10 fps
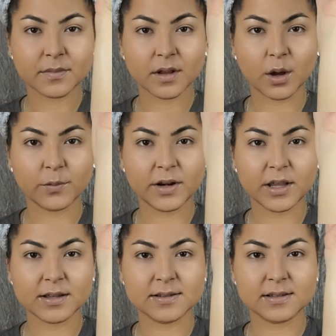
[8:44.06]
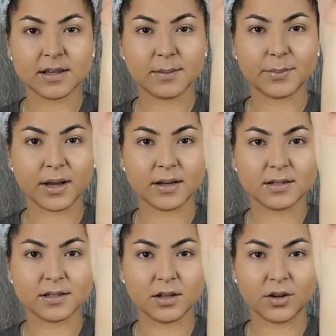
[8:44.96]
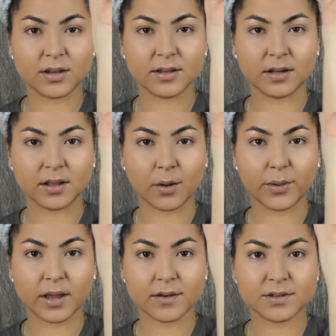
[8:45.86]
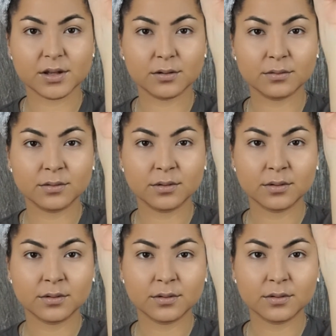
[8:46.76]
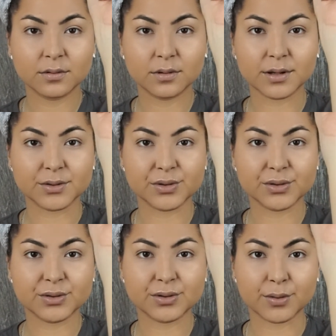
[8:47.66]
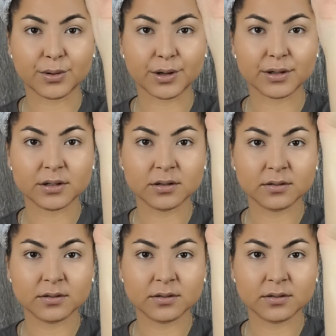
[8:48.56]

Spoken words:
Hopefully you can see, but look at the glow it gives you. It's so good.